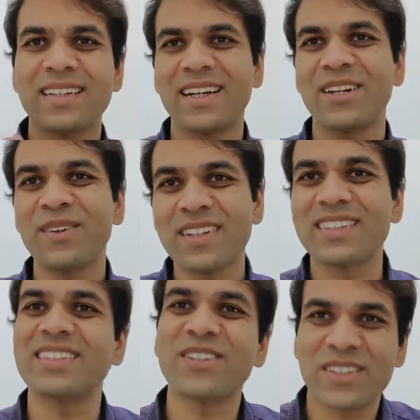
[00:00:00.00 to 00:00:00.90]
Hello all,
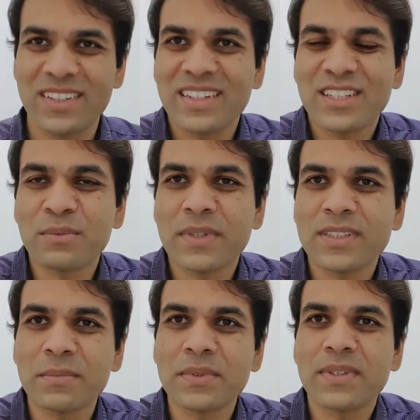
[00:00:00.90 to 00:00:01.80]
this is Dr. Dheeraj
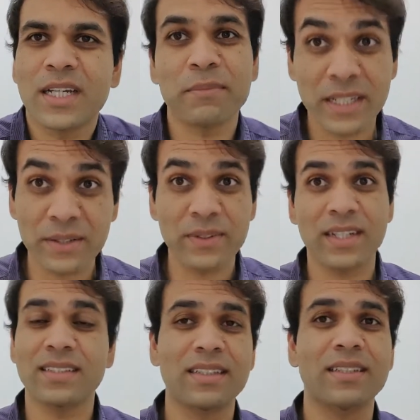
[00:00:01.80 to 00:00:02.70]
Masapu. I'm a
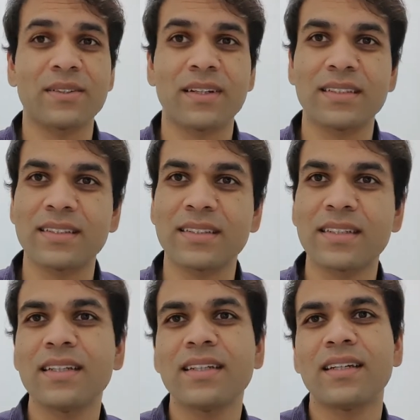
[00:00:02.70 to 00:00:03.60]

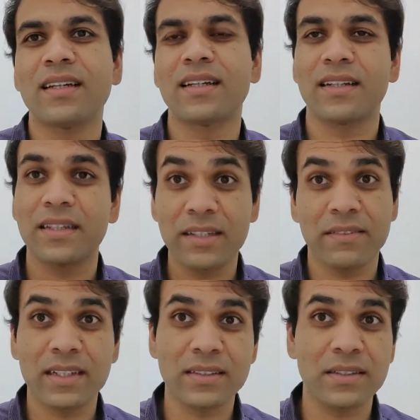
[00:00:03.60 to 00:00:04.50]
neuroanesthesiologist and I
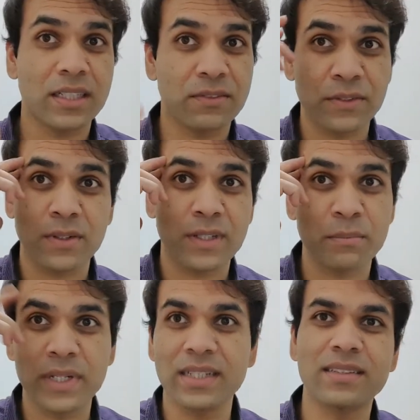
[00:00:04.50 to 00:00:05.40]
give anesthesia for all
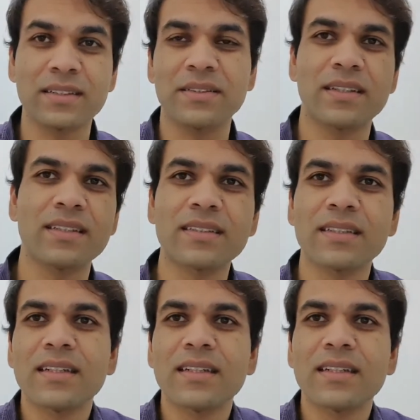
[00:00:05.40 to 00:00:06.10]
the brain surgeries.